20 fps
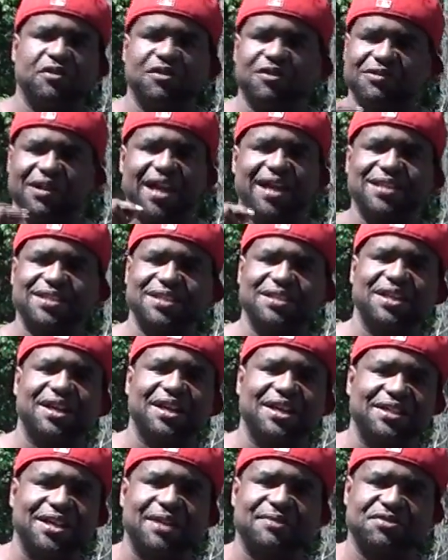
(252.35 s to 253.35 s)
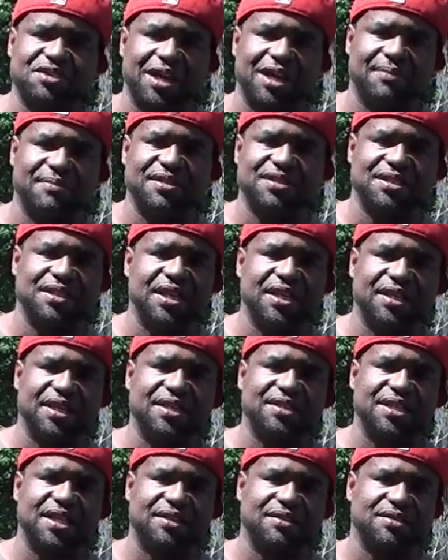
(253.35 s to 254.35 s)
crabs in there and they trying to be sneaky and
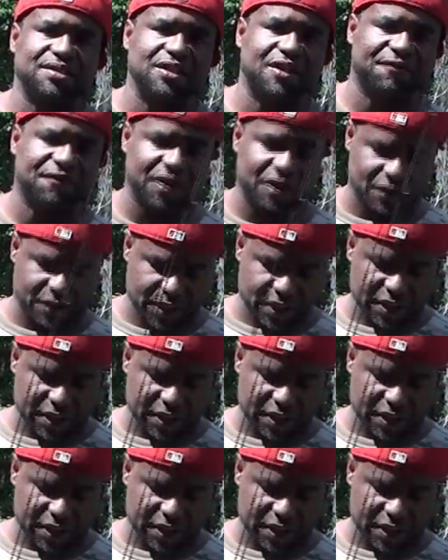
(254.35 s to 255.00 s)
take their stuff out.